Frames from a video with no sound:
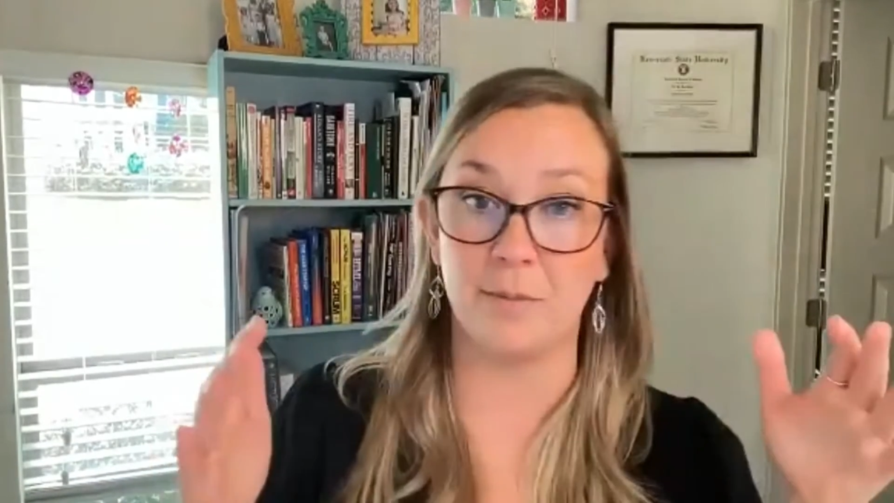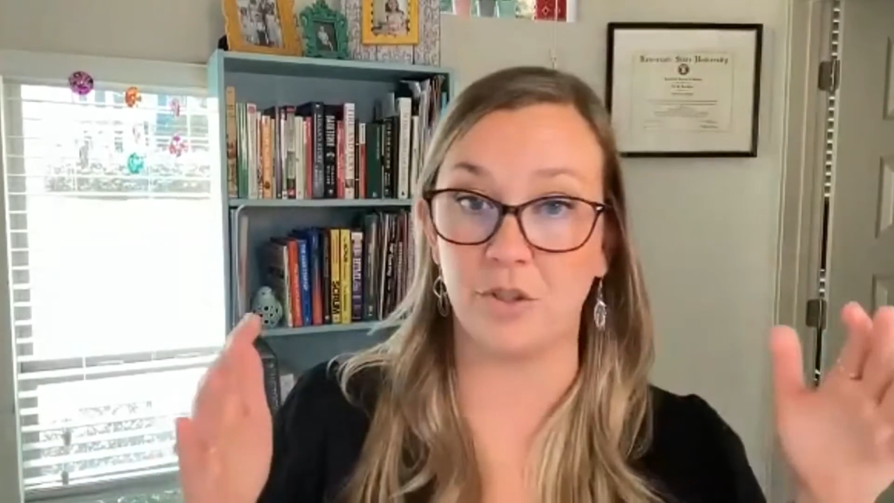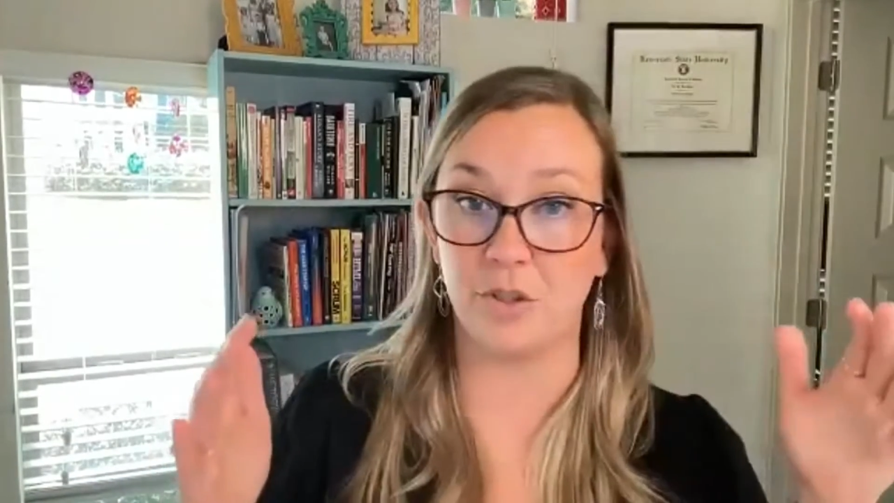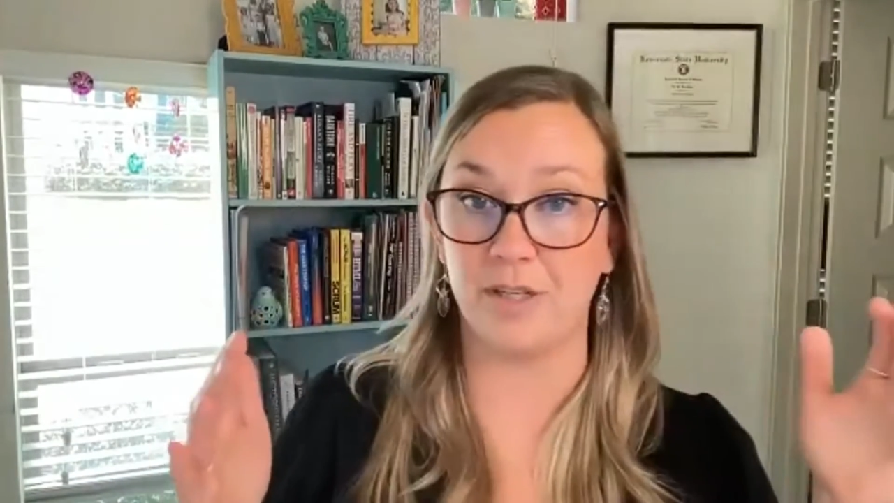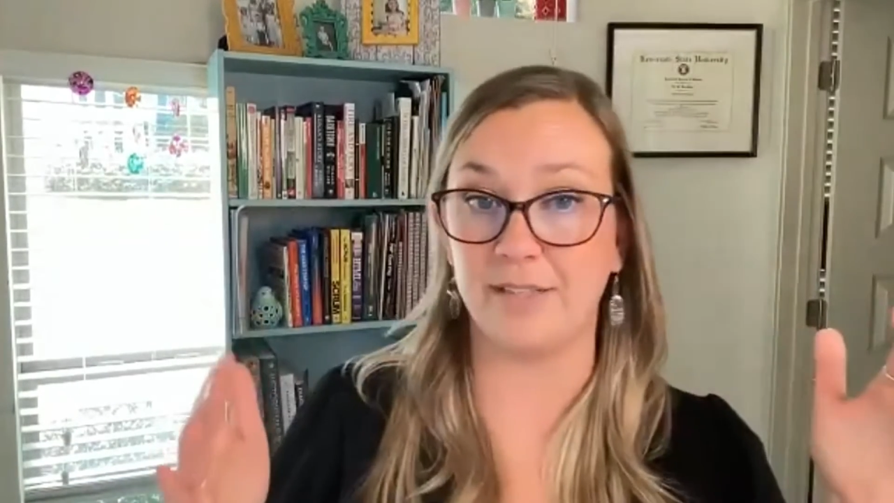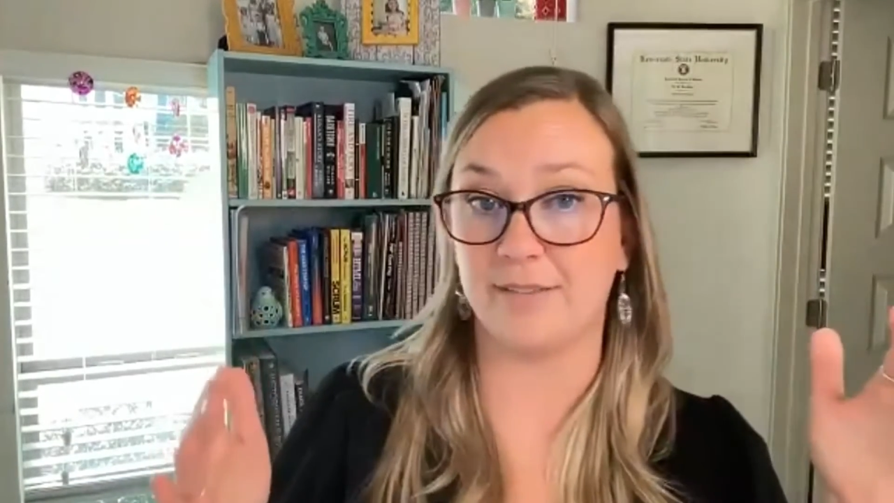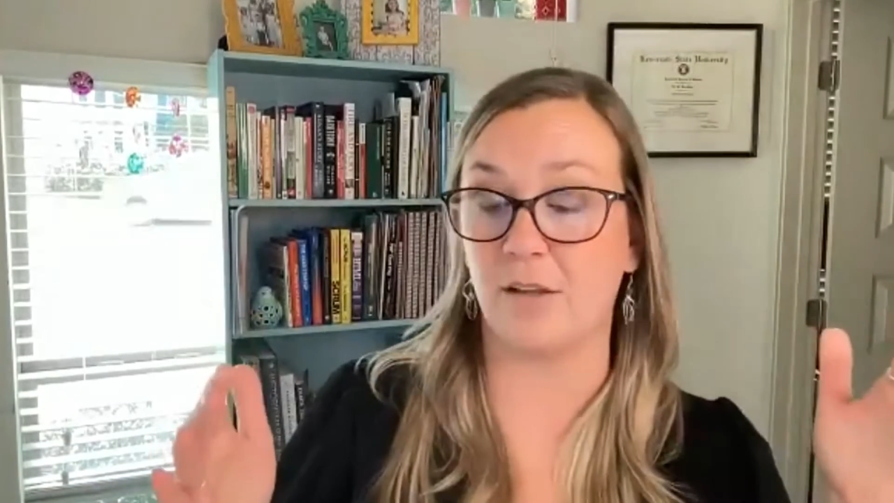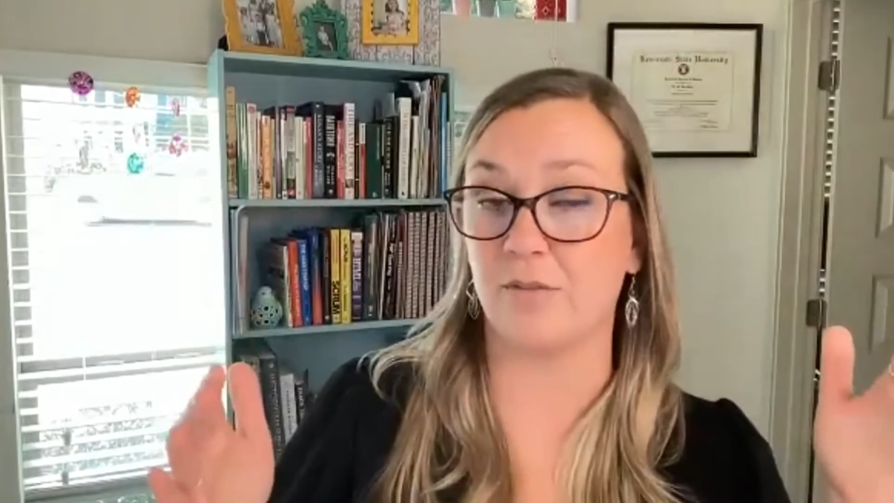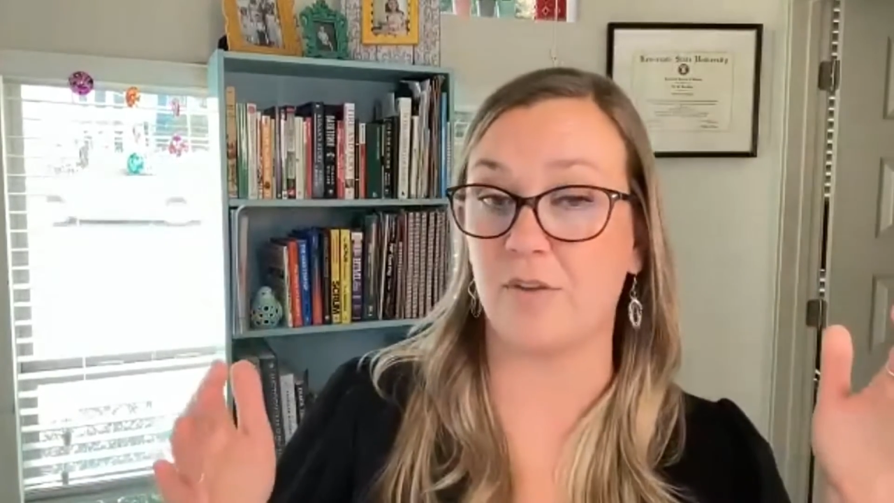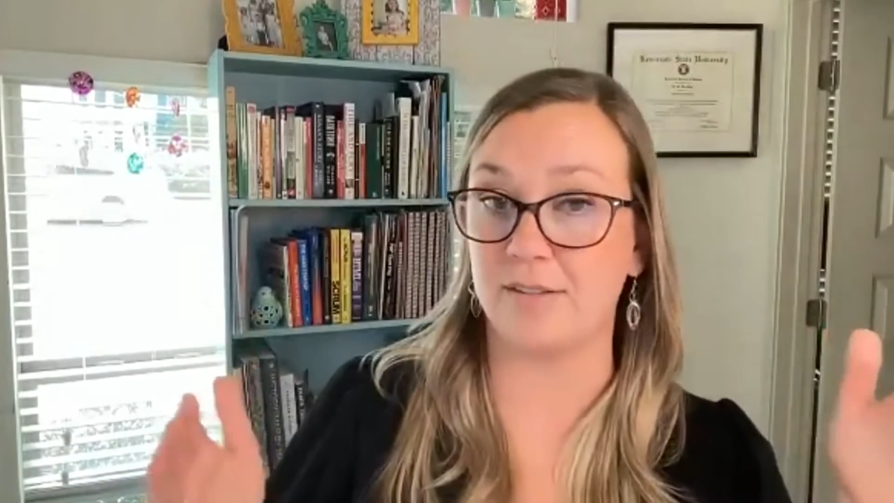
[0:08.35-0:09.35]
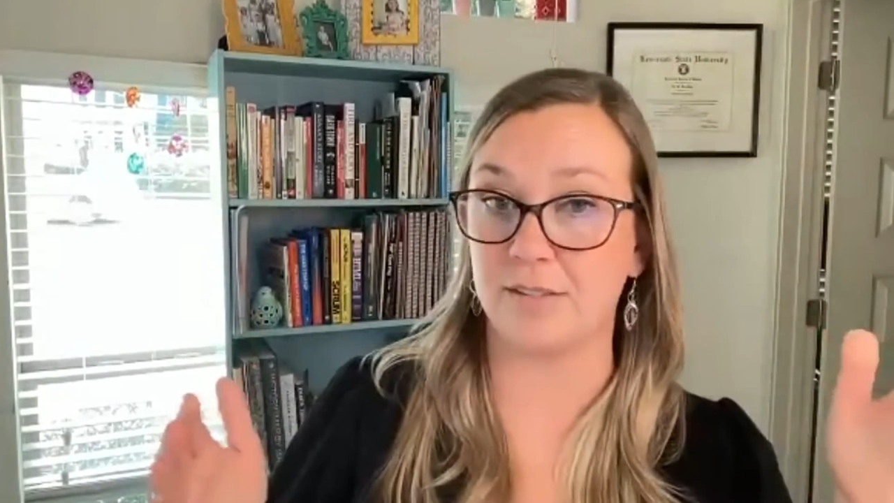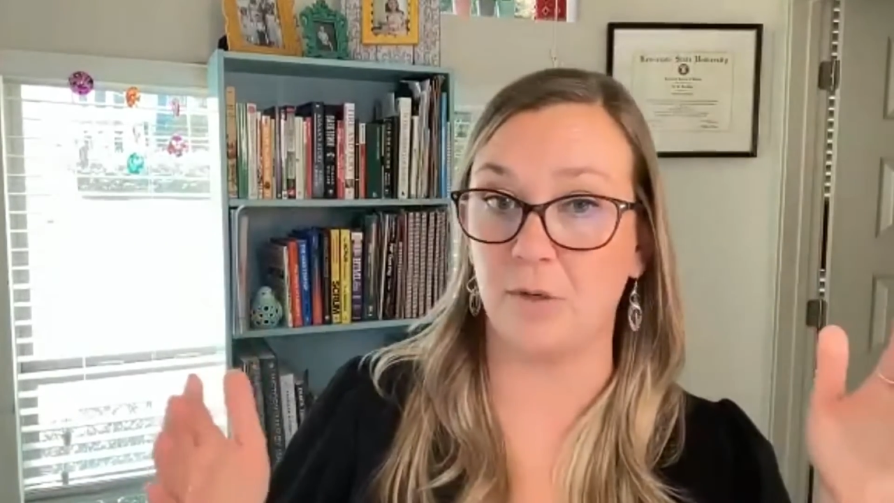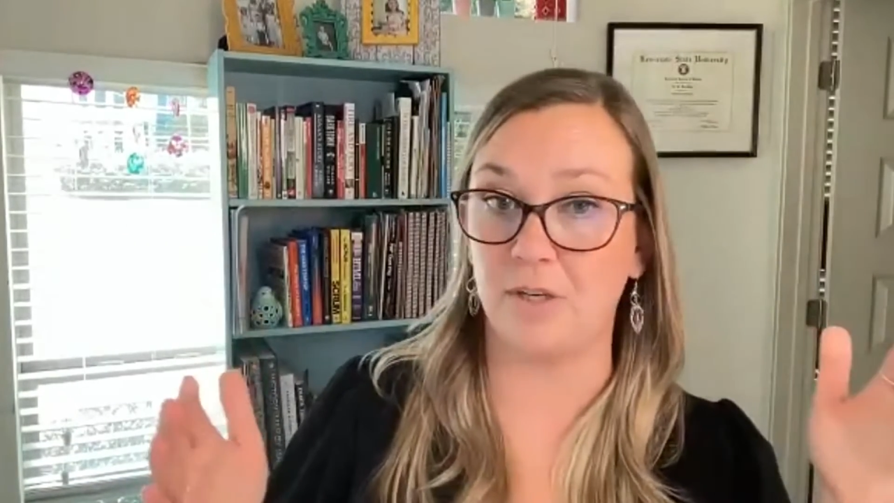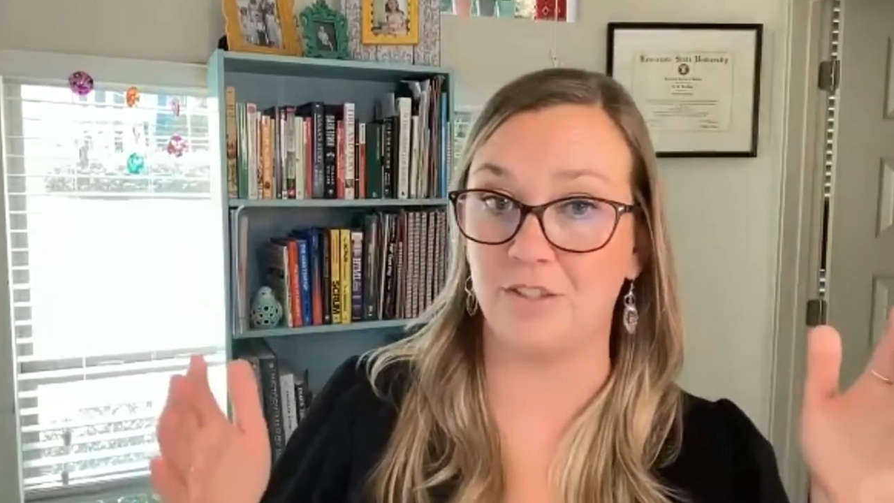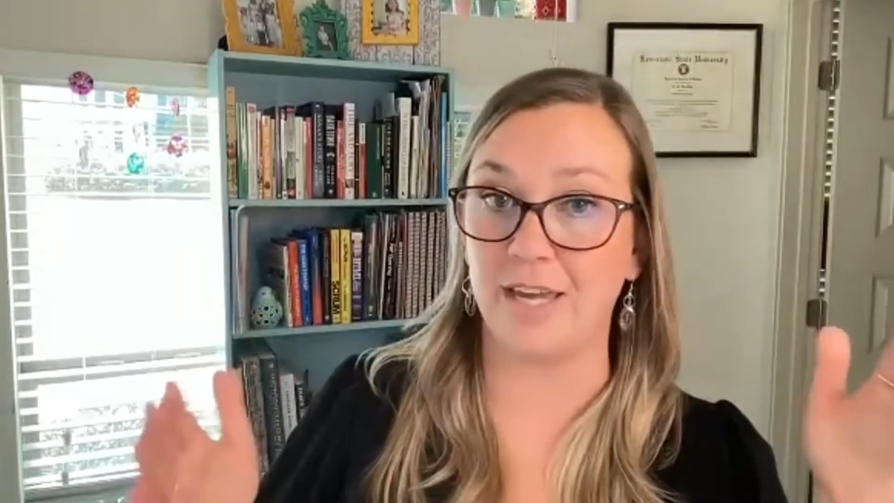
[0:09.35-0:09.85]
maturity scale of
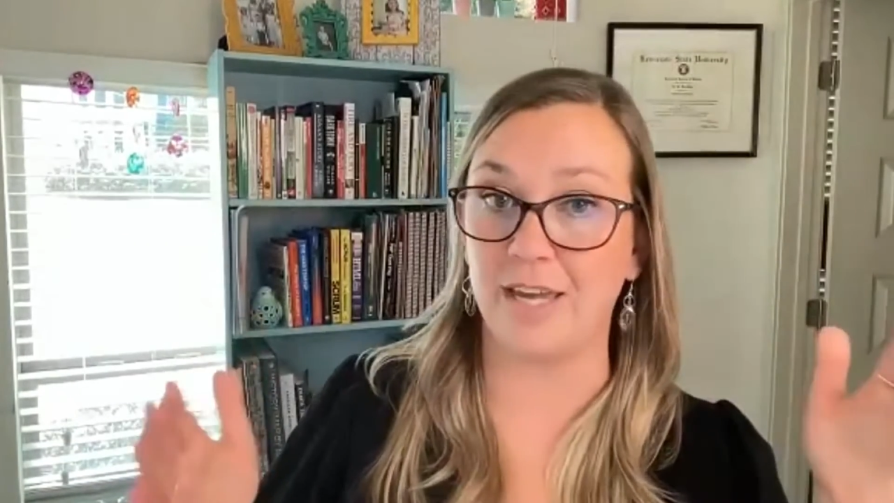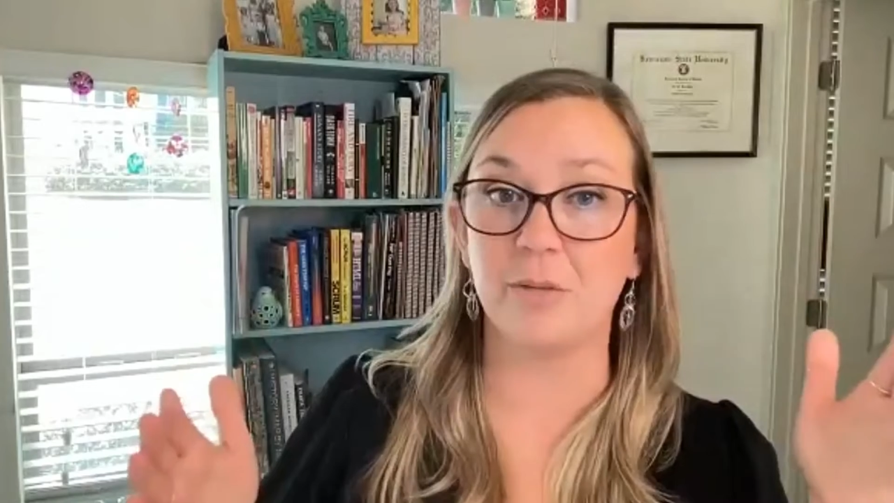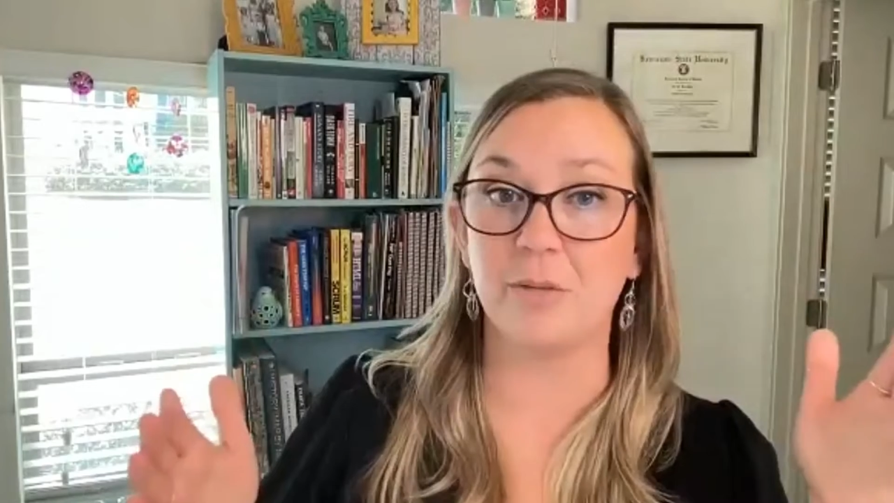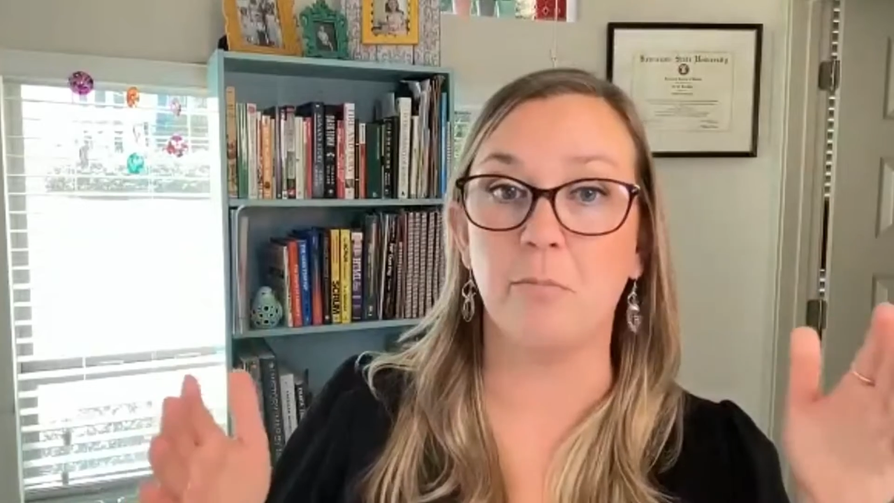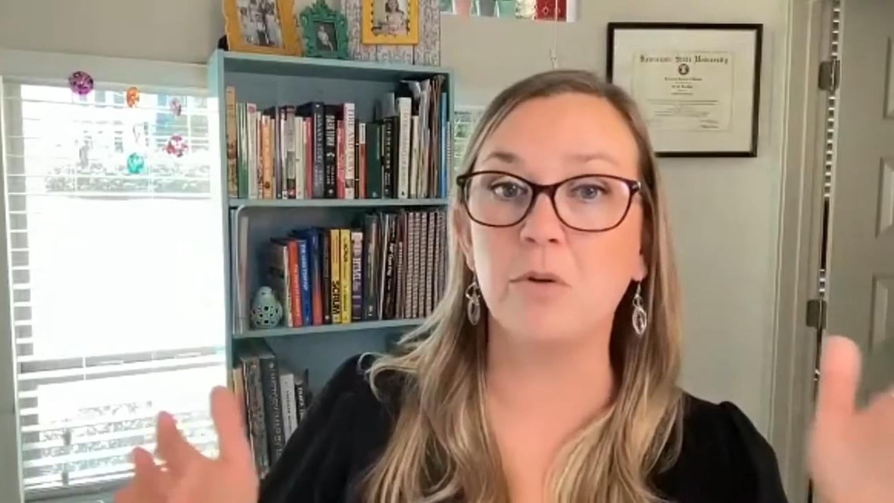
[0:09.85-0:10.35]
customer education,